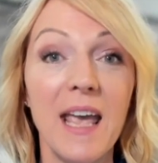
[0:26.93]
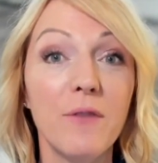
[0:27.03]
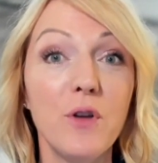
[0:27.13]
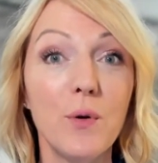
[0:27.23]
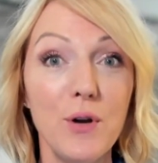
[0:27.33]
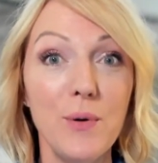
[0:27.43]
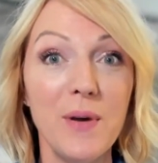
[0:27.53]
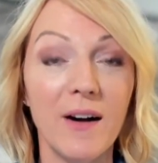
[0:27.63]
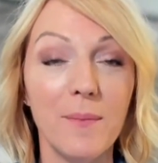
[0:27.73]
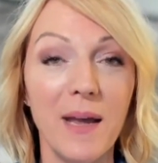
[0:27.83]
If you're new
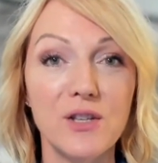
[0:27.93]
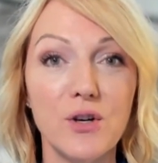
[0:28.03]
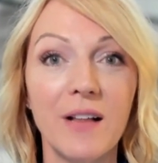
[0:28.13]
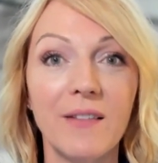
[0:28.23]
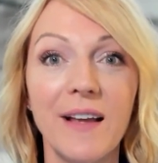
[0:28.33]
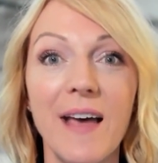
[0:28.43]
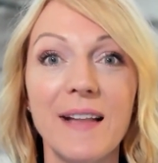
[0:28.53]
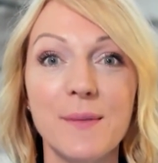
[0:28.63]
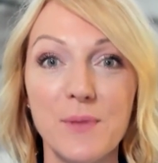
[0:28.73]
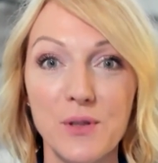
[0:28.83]
here, make sure to click
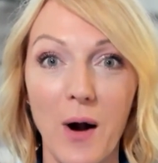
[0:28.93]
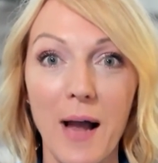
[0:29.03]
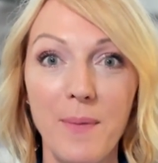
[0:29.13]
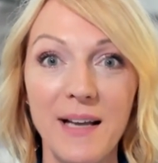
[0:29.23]
that subscribe